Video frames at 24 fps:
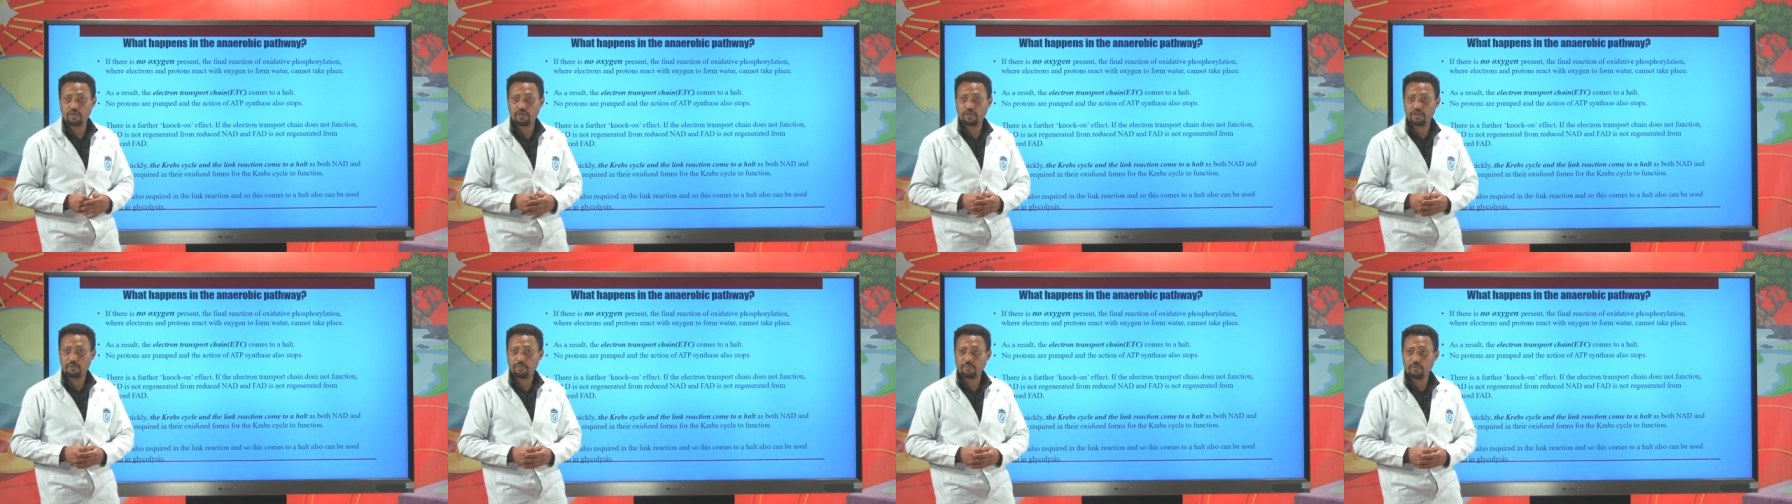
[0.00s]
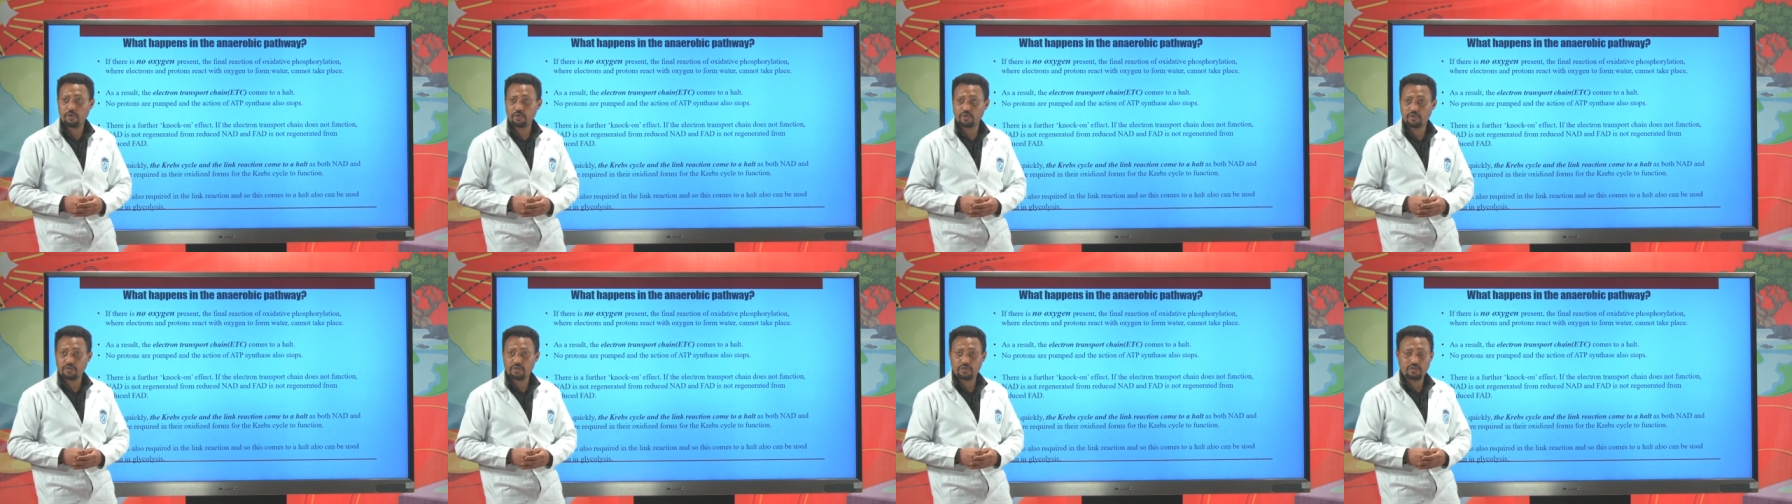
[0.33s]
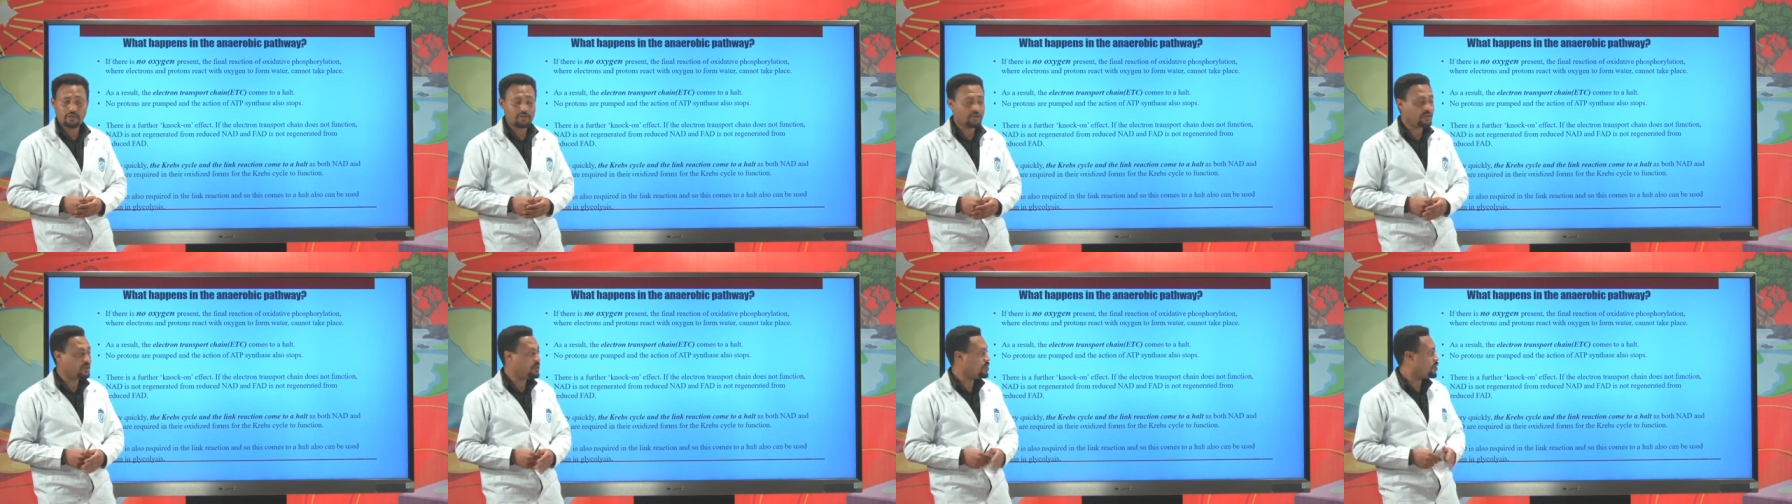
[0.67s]
in the
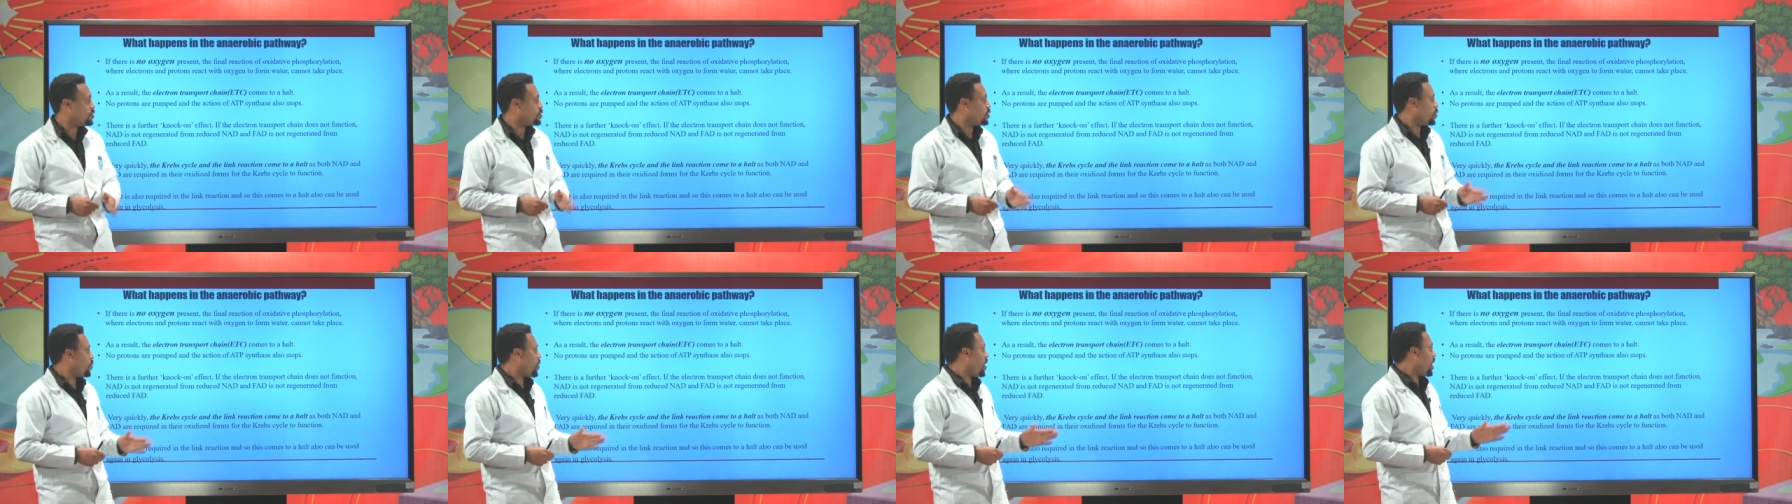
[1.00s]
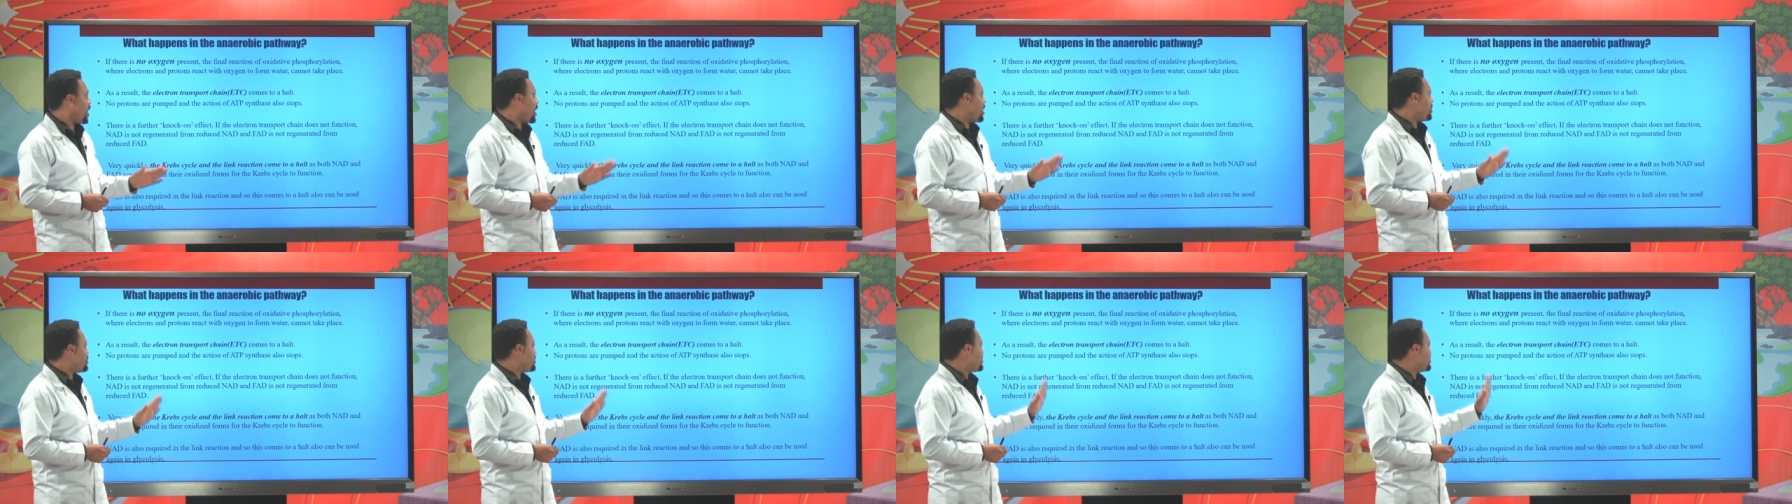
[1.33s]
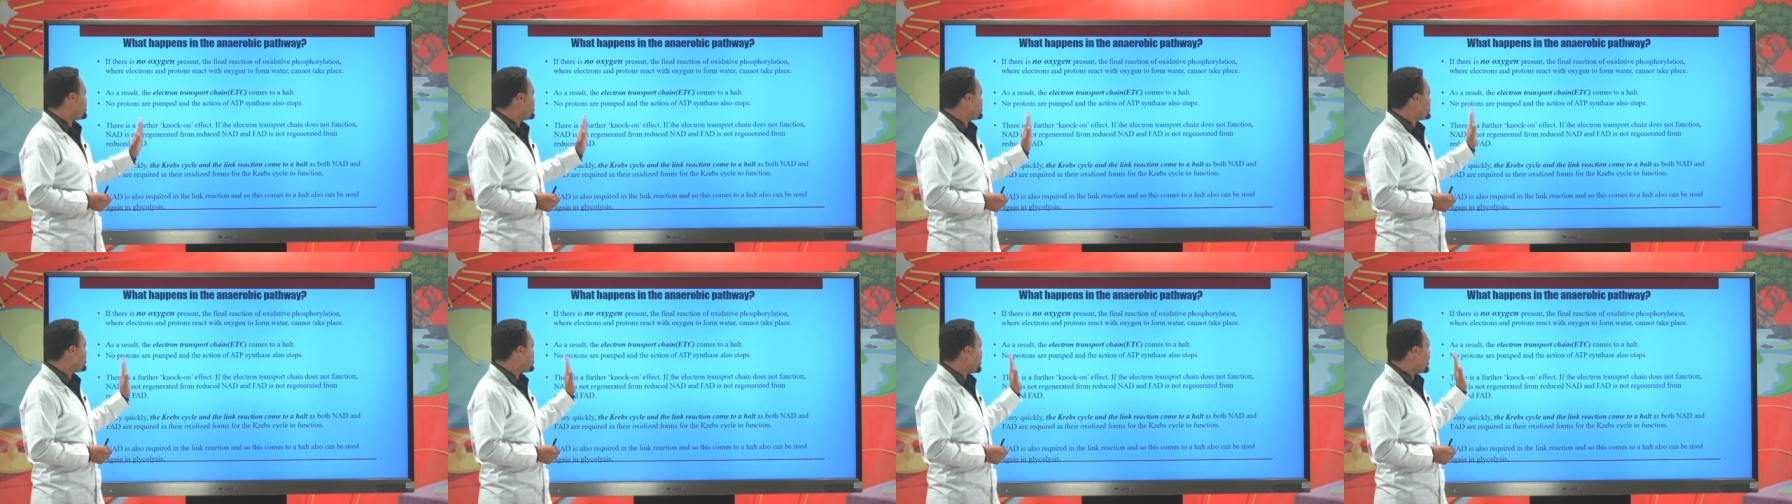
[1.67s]
process. So what happens